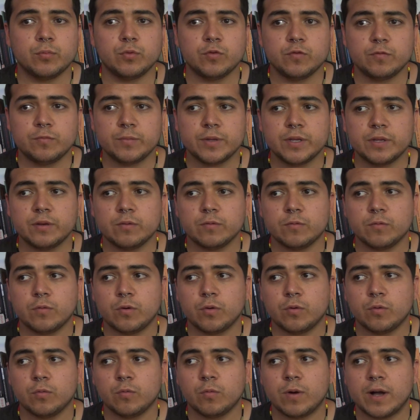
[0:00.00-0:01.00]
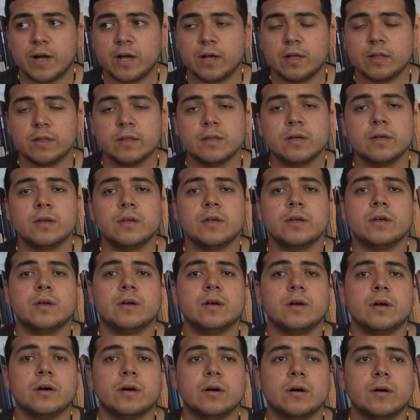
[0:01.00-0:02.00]
movement or while
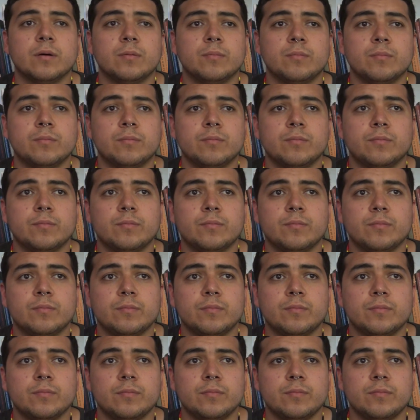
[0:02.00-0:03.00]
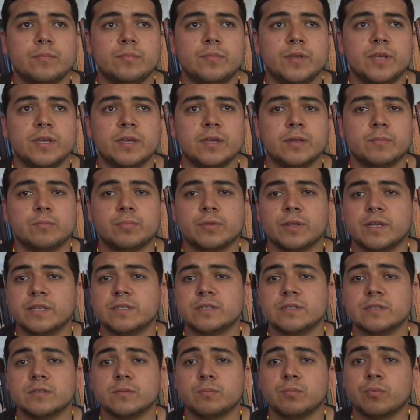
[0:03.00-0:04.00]
um, being in
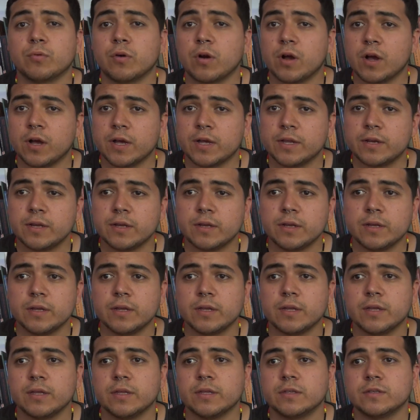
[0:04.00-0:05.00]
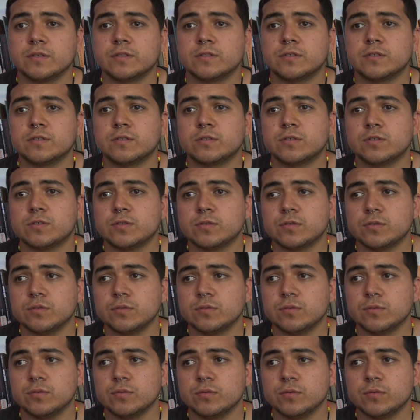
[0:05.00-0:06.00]
places abroad is
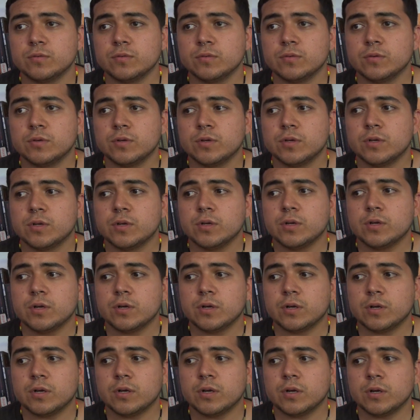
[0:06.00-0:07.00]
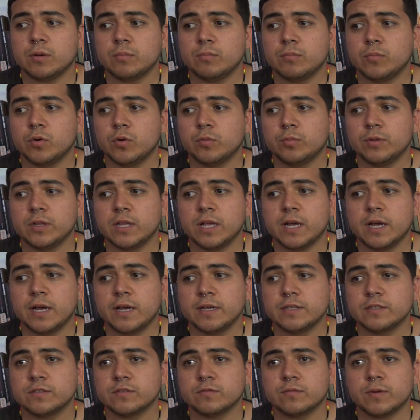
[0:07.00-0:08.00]
to uh,
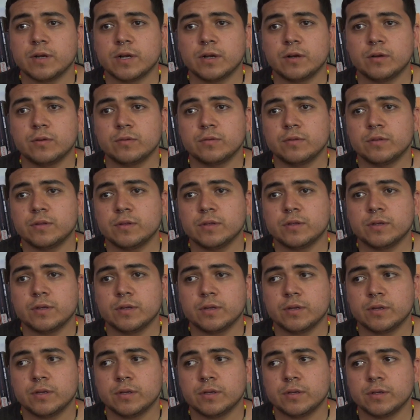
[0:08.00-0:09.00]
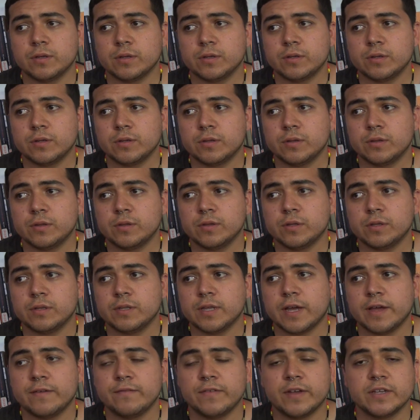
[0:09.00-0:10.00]
mobilize around the, the
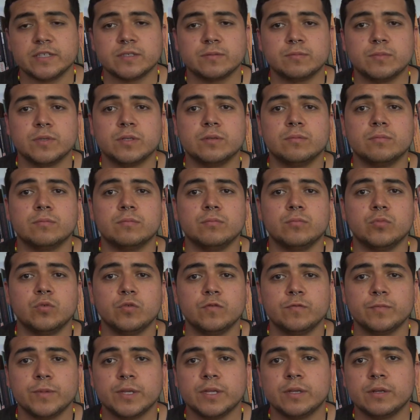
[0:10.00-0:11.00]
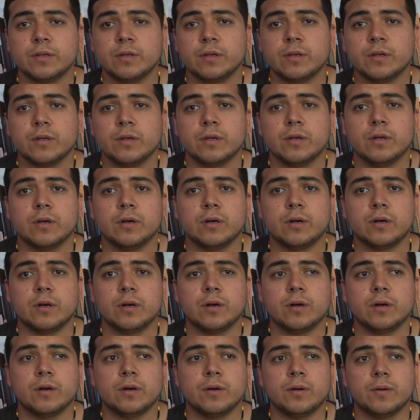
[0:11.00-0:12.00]
divestment movement.
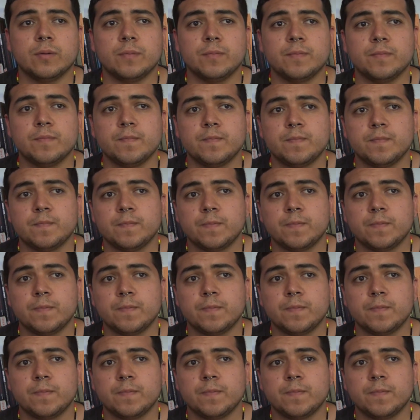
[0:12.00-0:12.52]
Um,